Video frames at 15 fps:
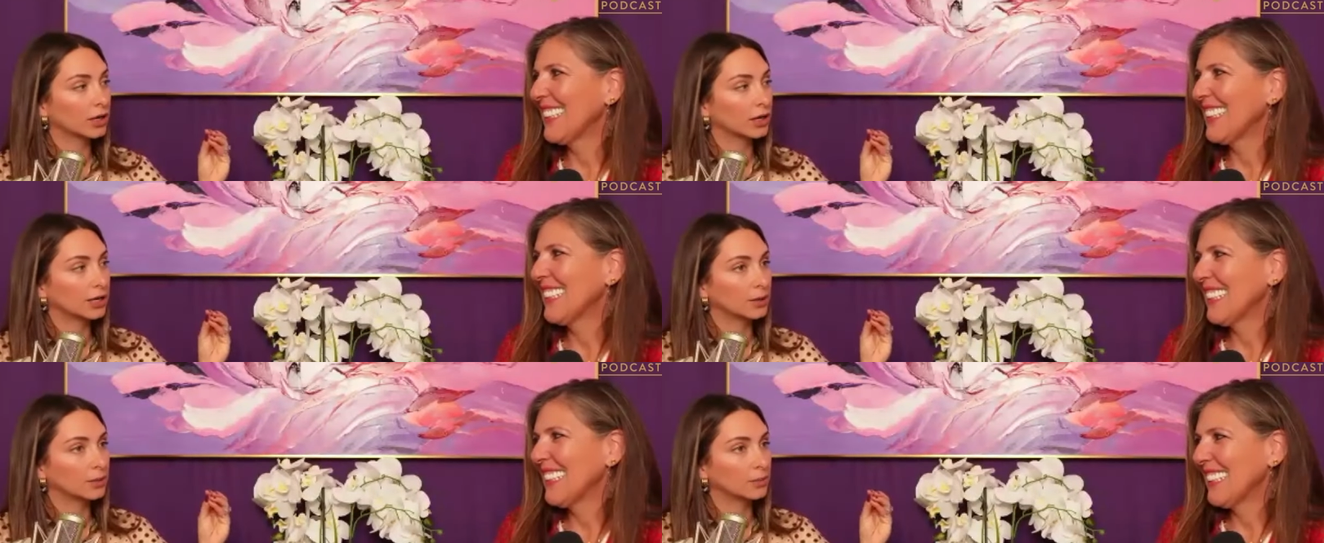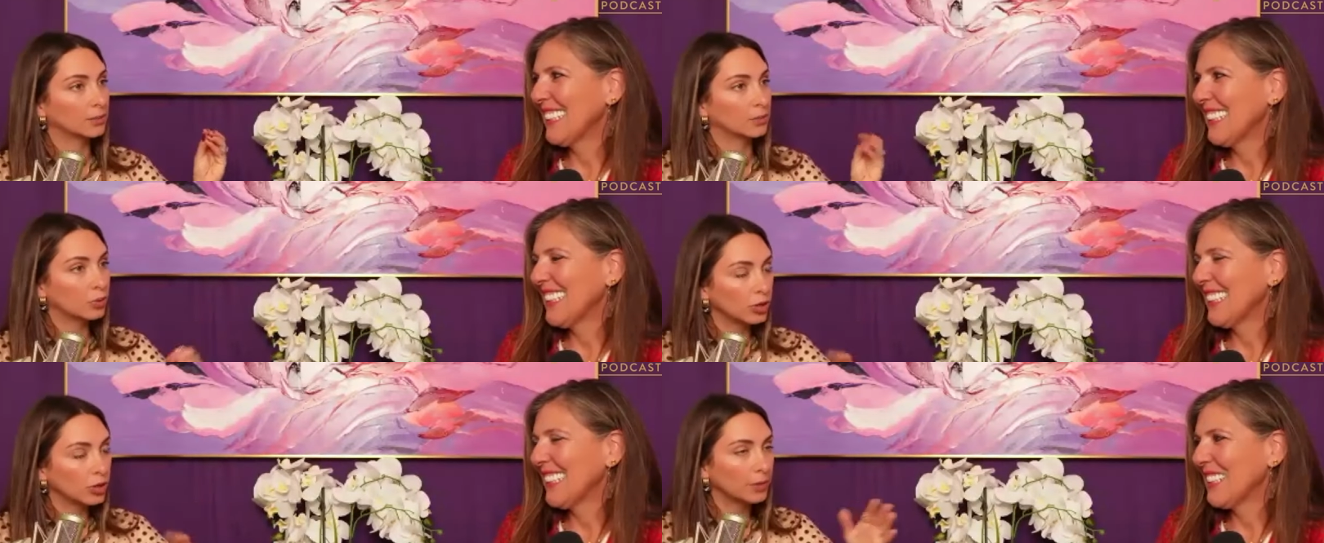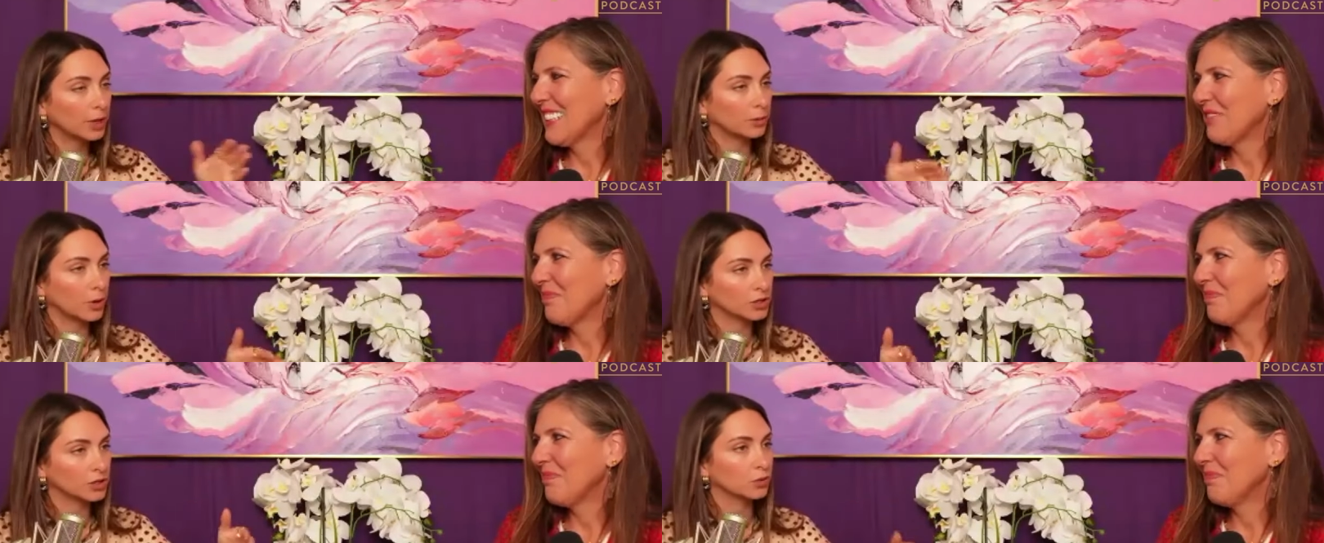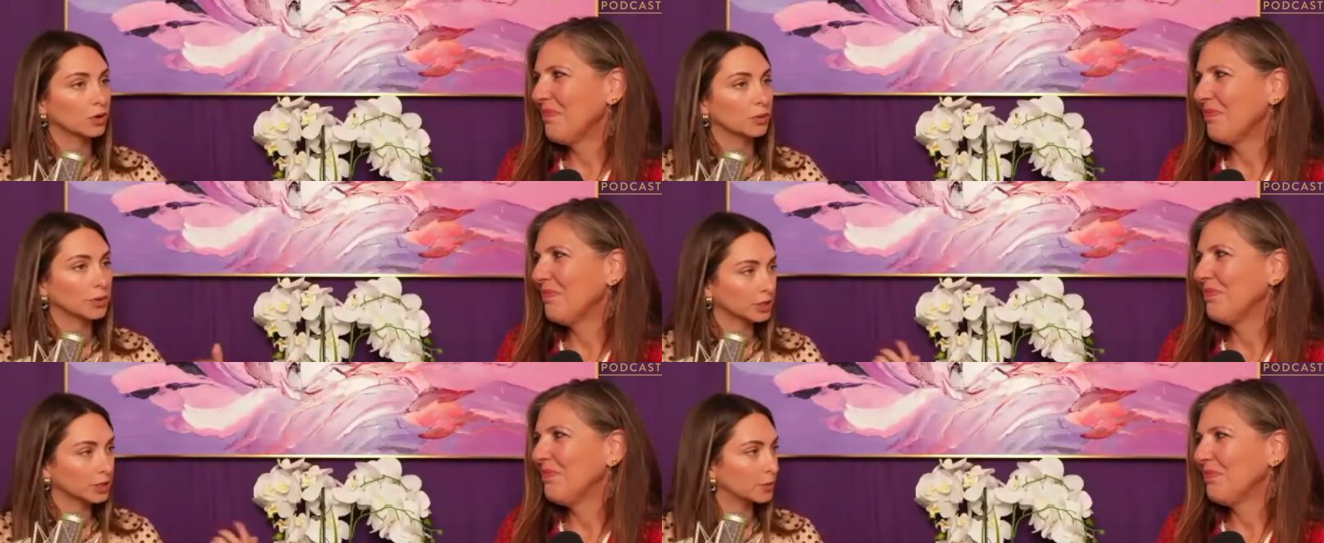Speaker 1: premenopausal
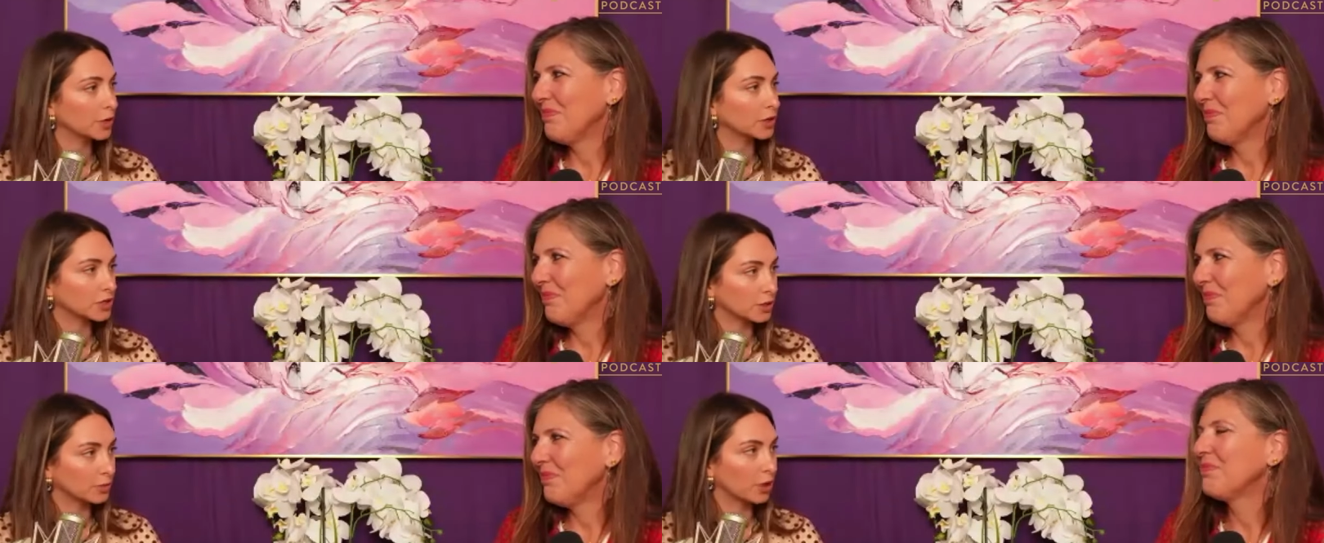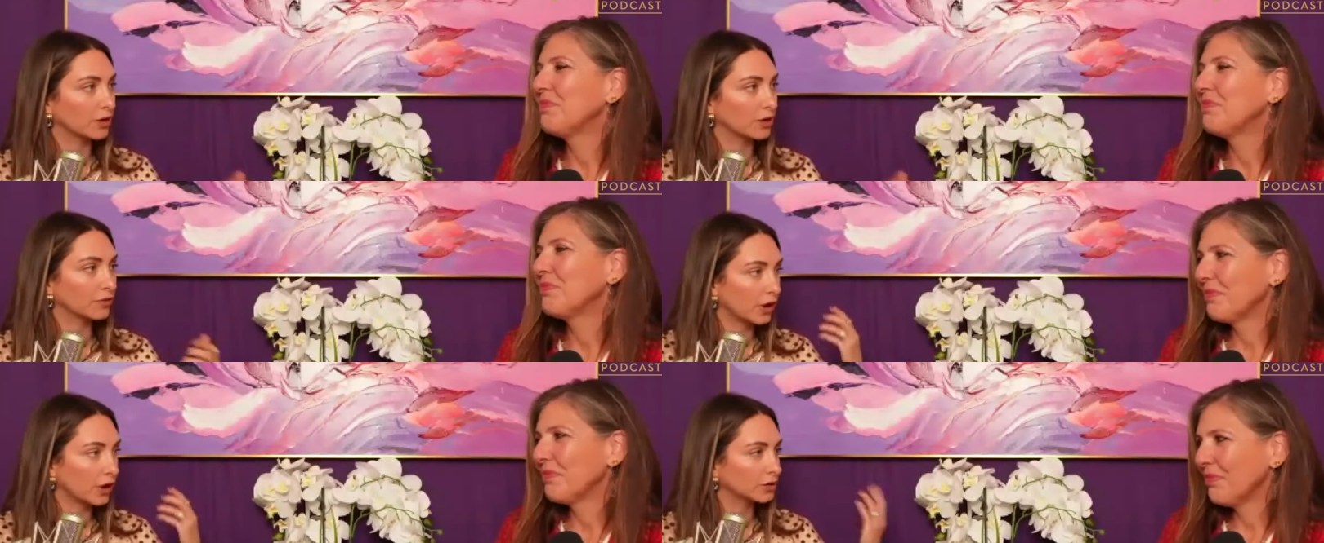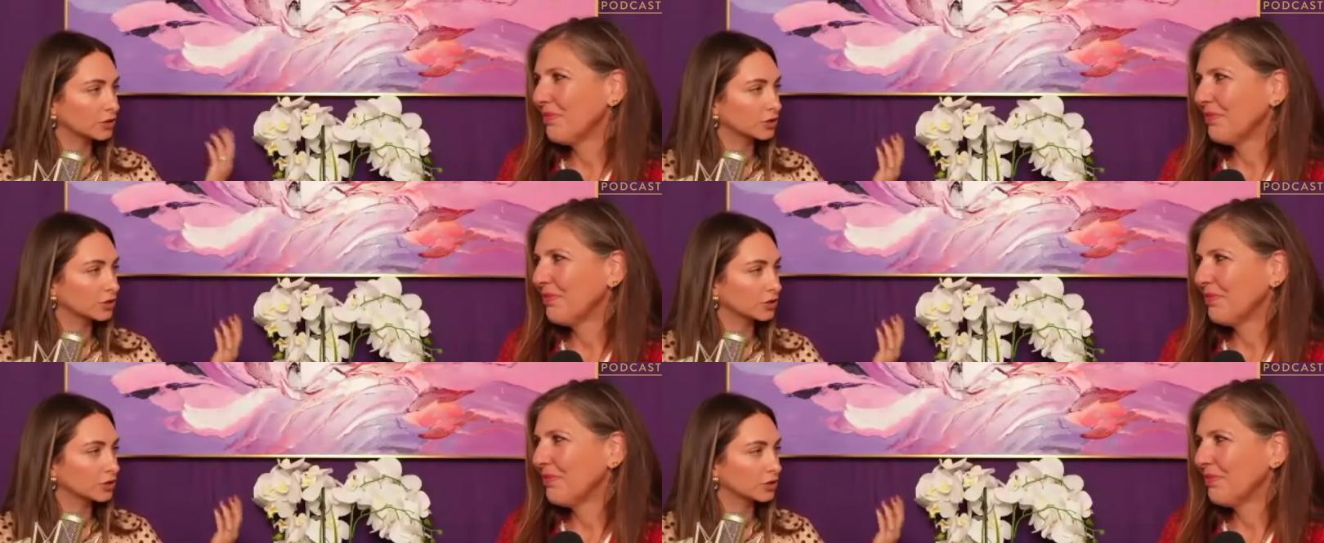women experiencing brain fog.